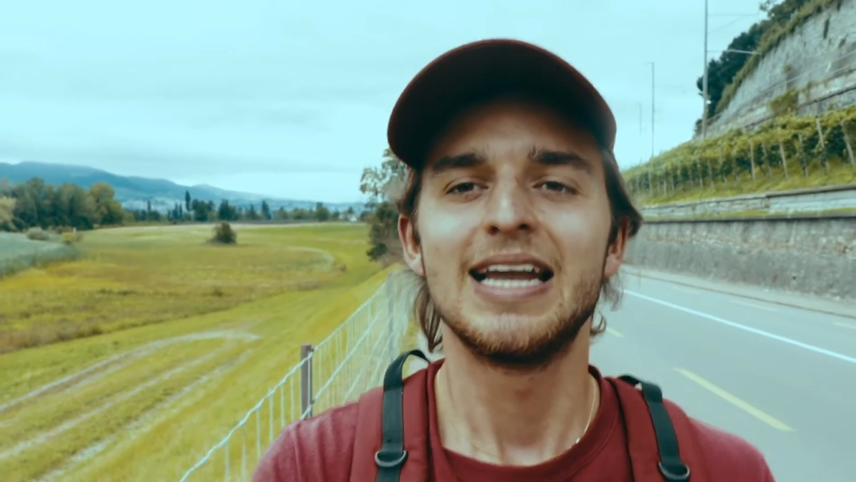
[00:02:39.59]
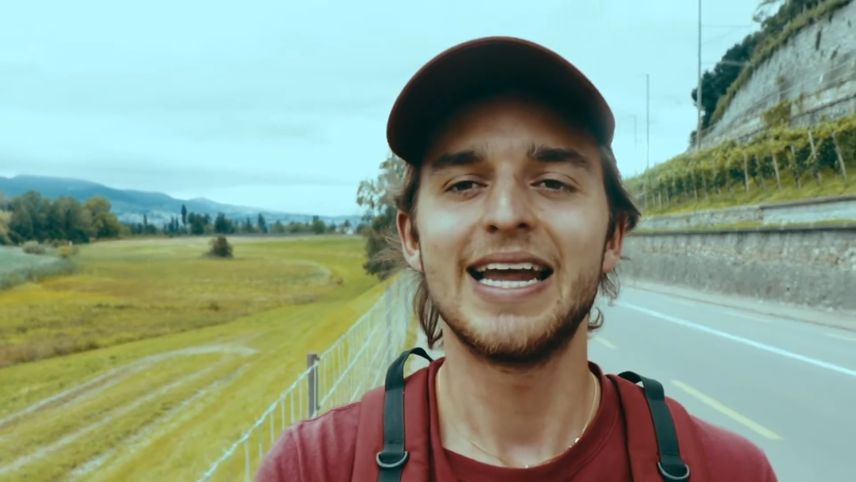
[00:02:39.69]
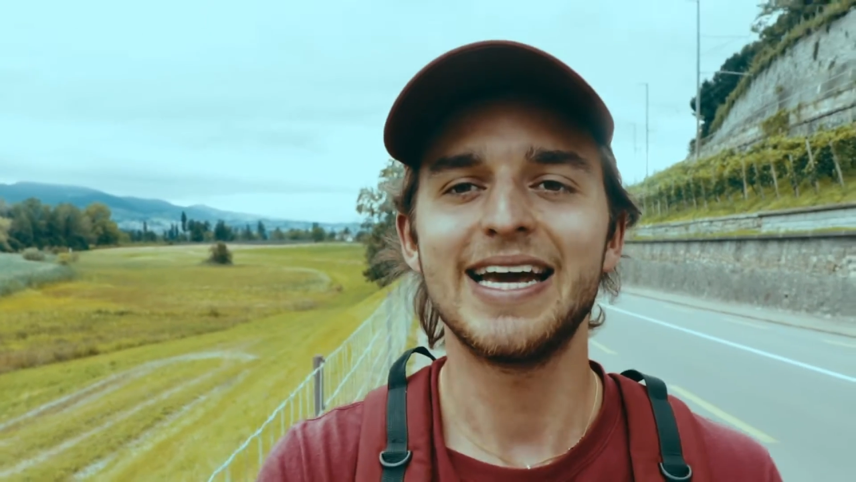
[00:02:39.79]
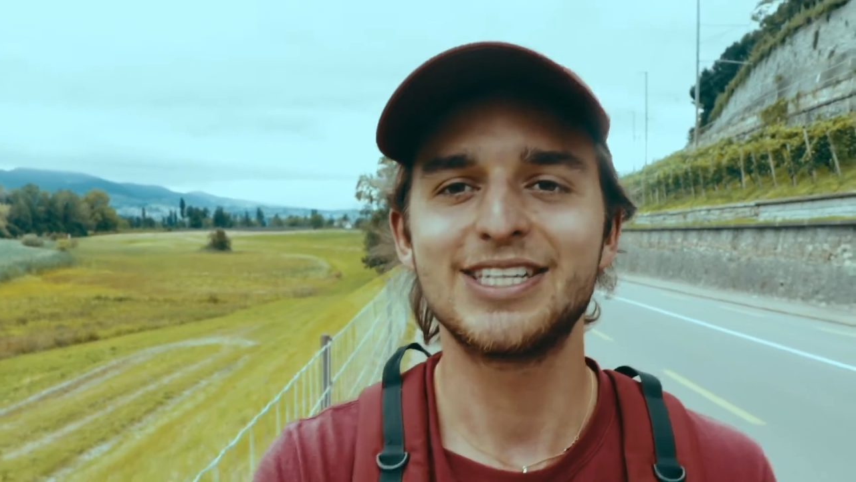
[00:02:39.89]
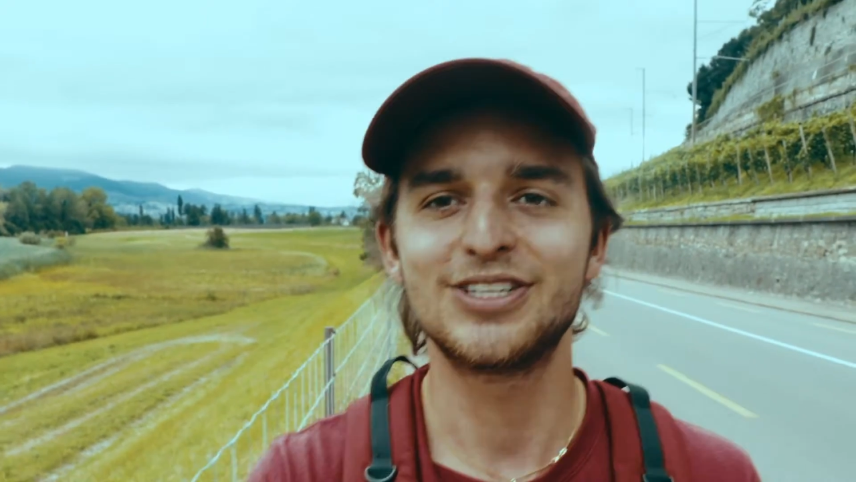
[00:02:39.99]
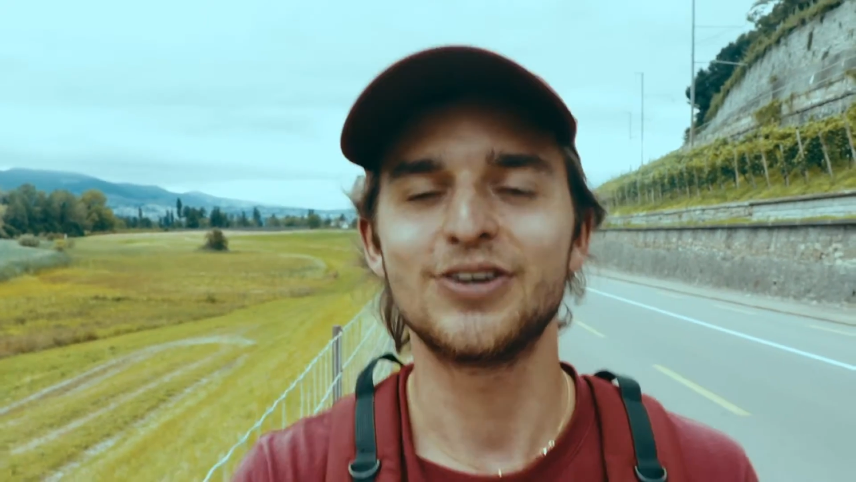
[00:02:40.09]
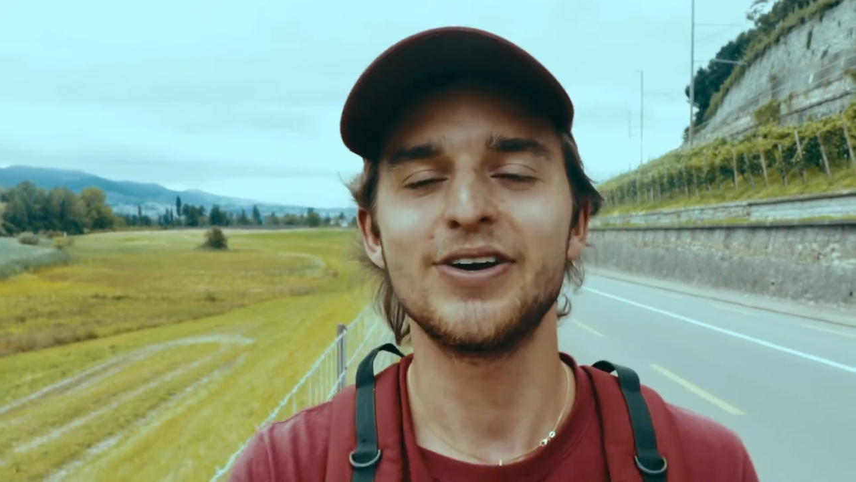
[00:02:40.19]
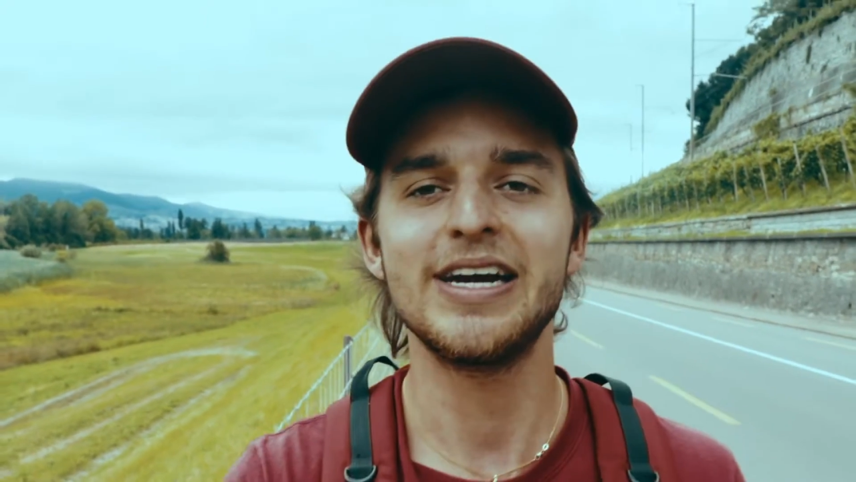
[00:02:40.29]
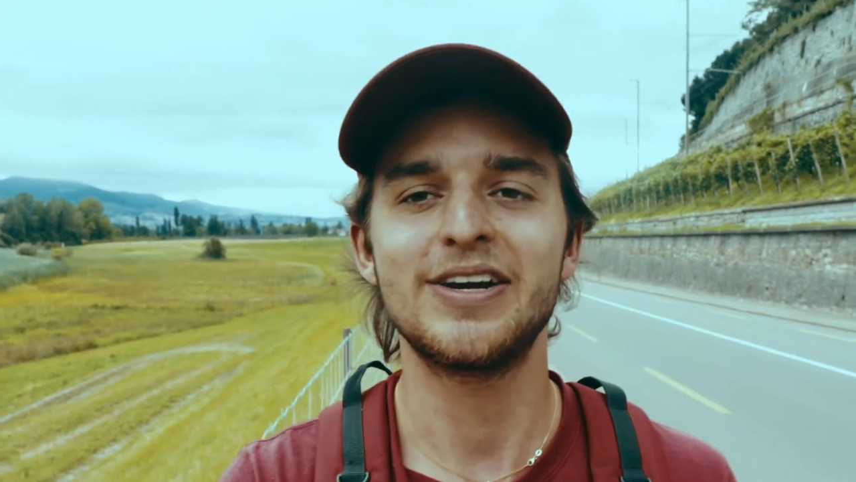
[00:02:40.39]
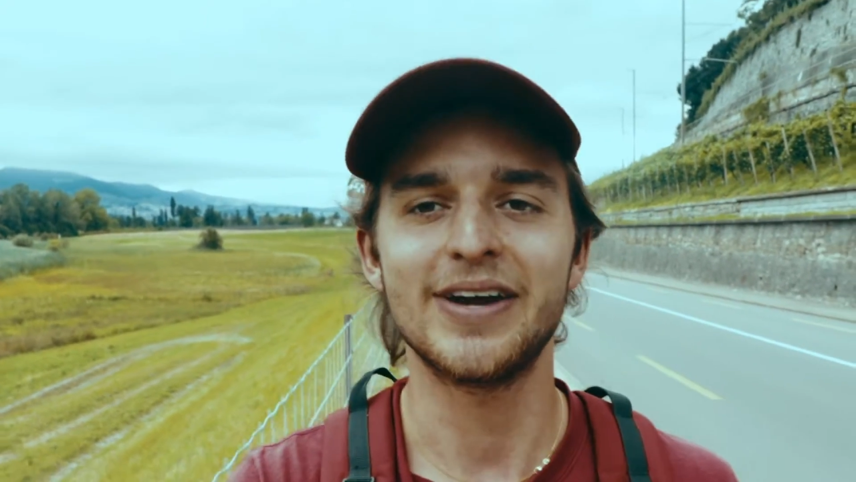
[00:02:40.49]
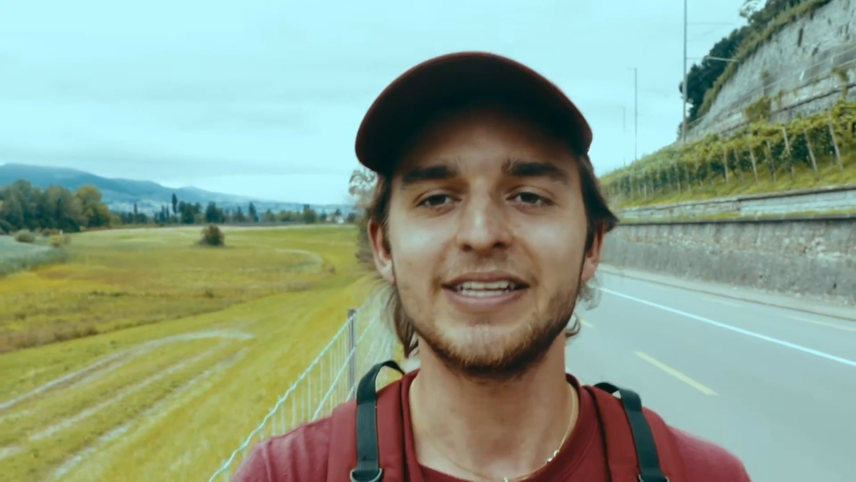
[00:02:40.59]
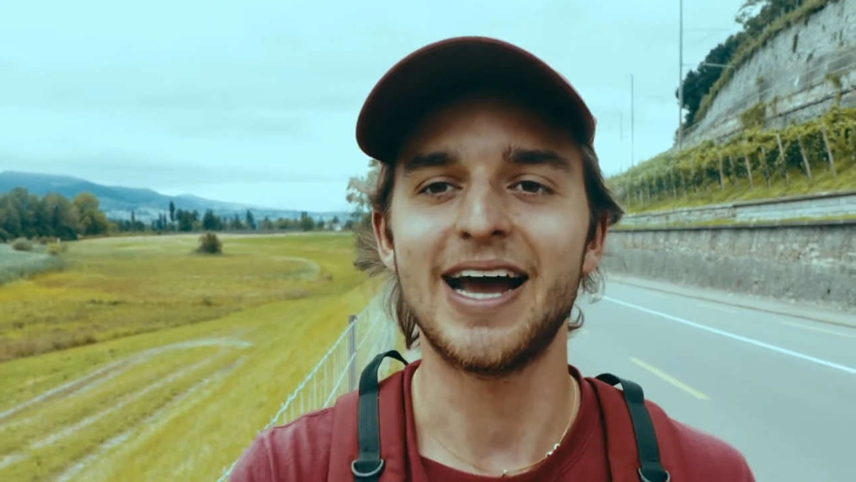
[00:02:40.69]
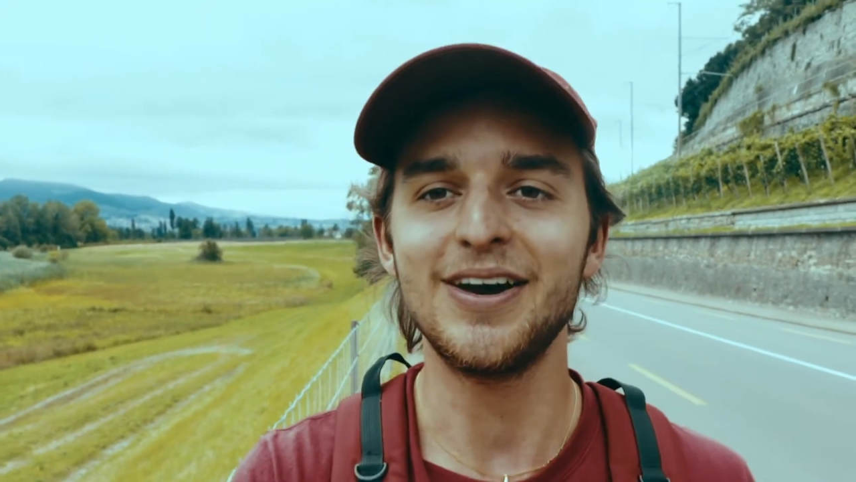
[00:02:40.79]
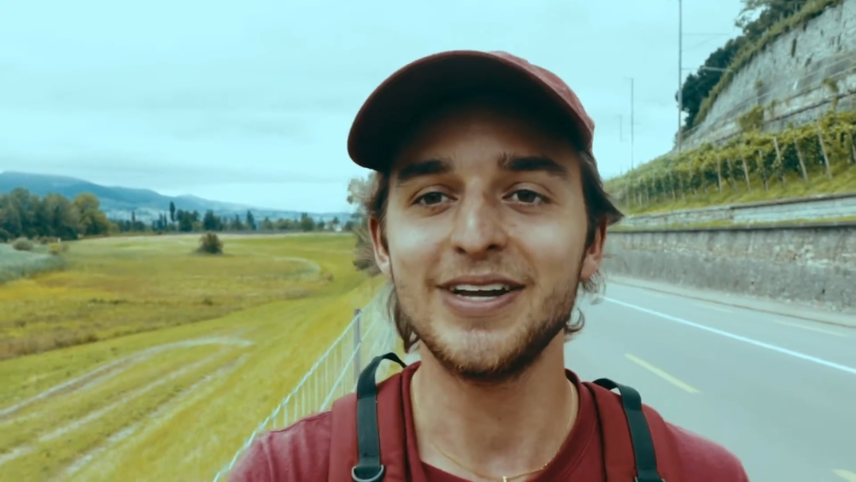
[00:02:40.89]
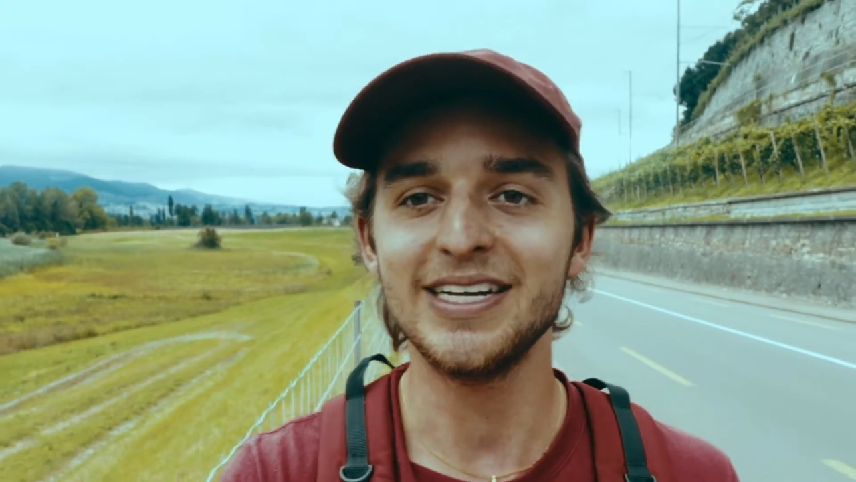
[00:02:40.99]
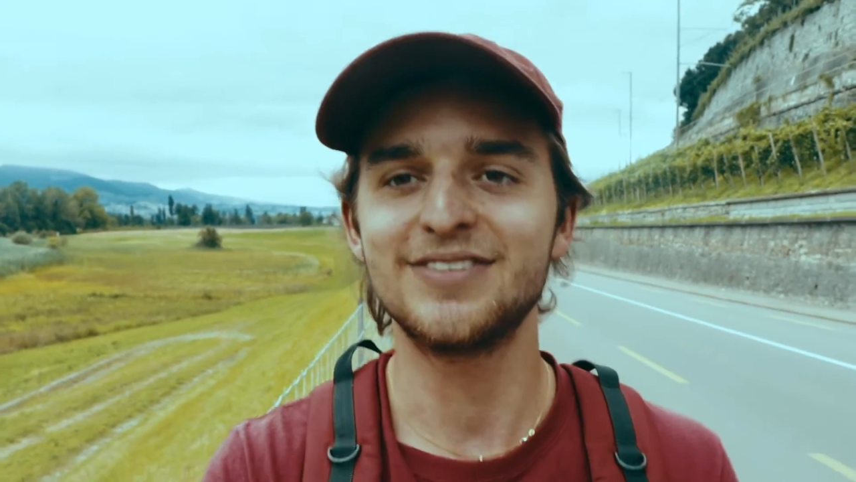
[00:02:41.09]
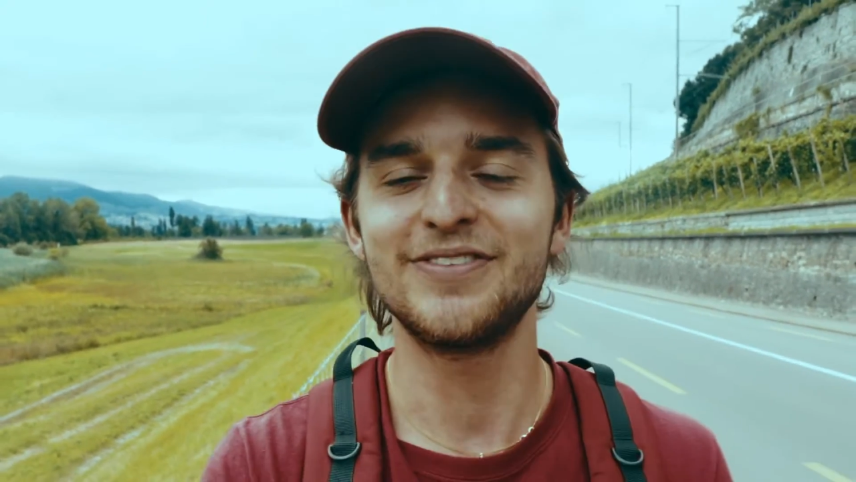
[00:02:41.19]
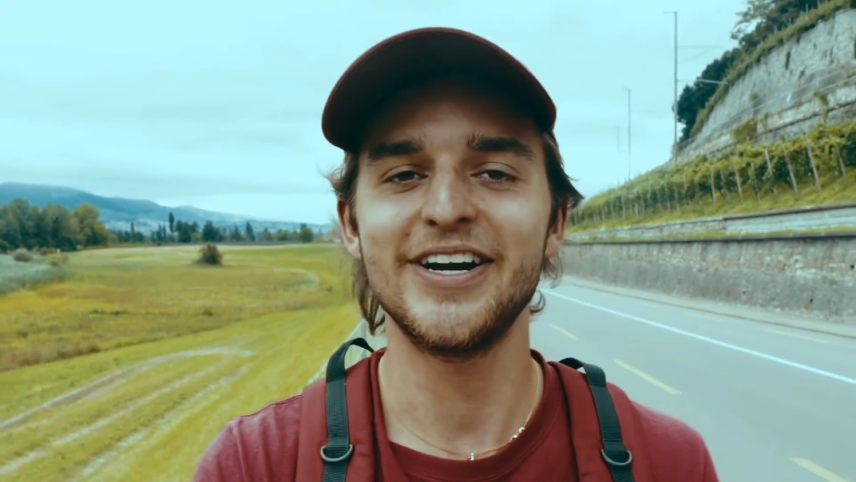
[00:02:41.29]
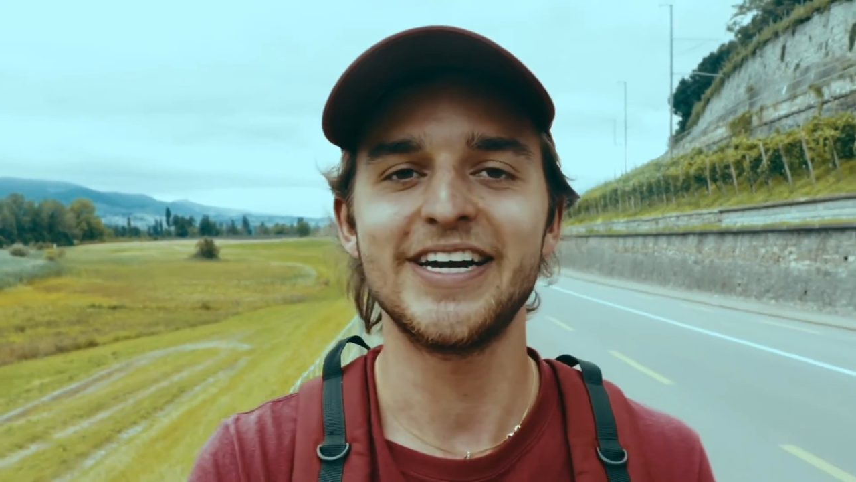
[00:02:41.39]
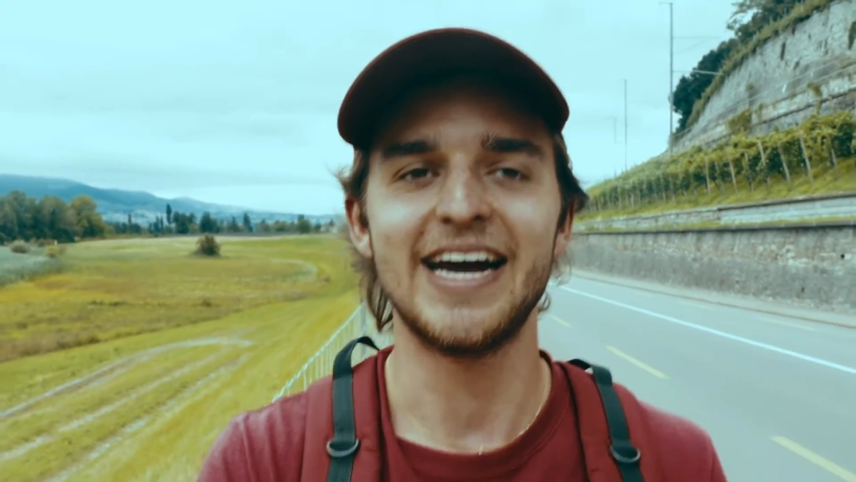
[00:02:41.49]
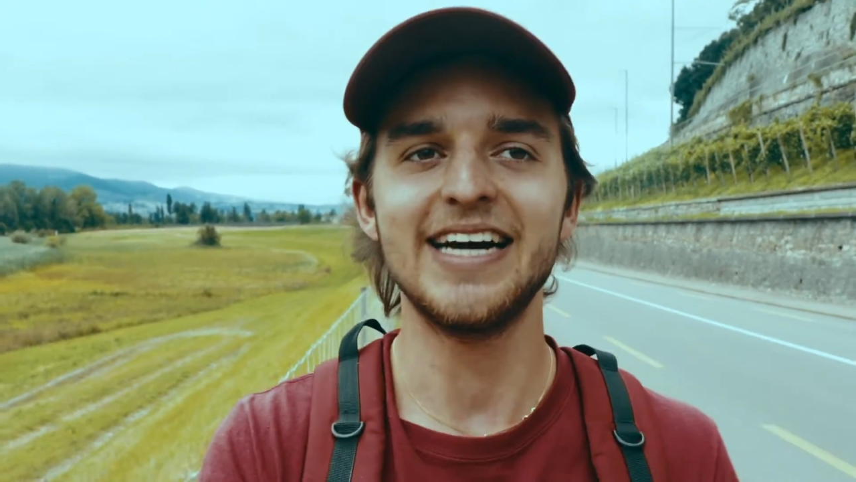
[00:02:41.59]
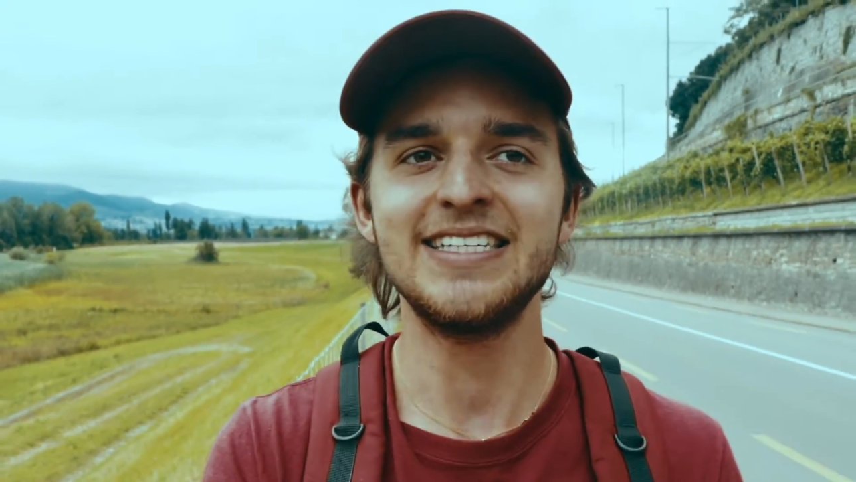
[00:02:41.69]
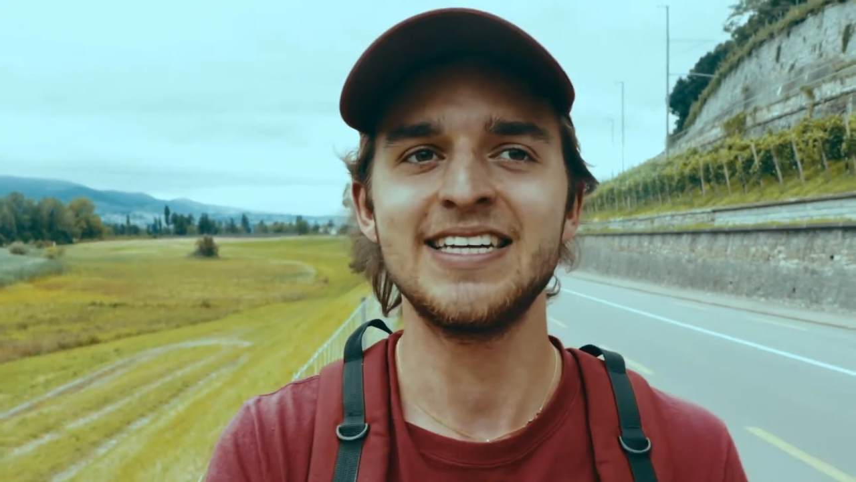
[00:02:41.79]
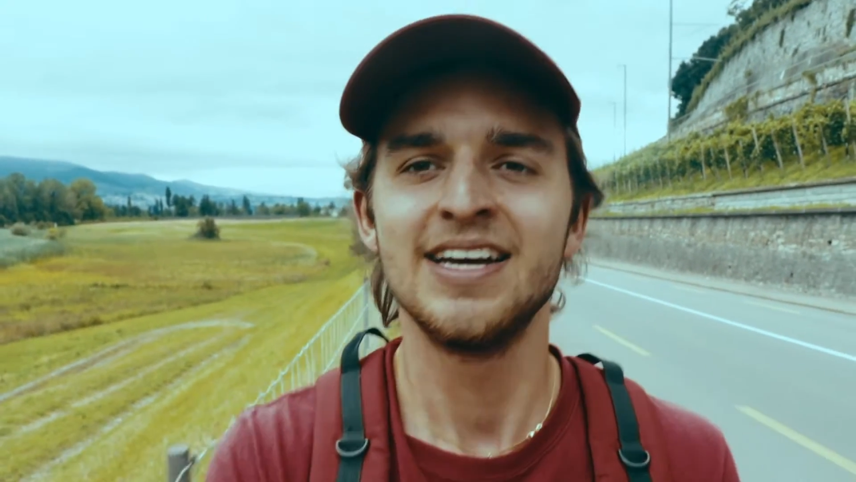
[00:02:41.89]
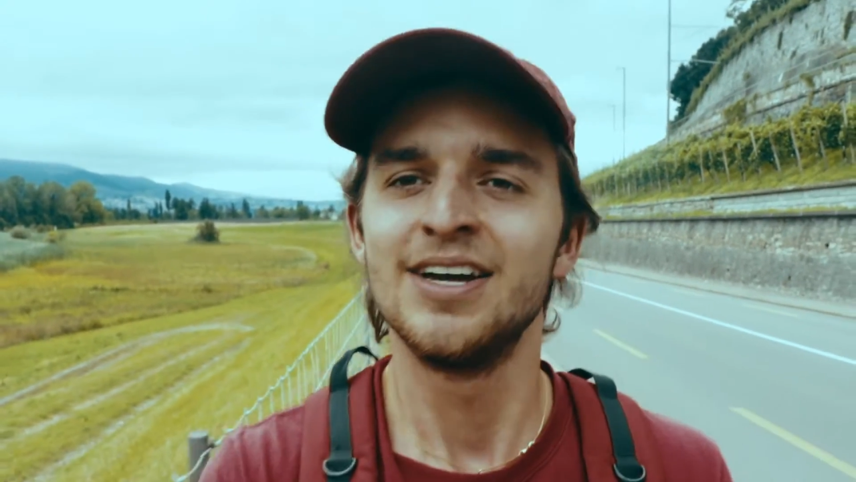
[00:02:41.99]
Lake Zurich right now. That's very nice.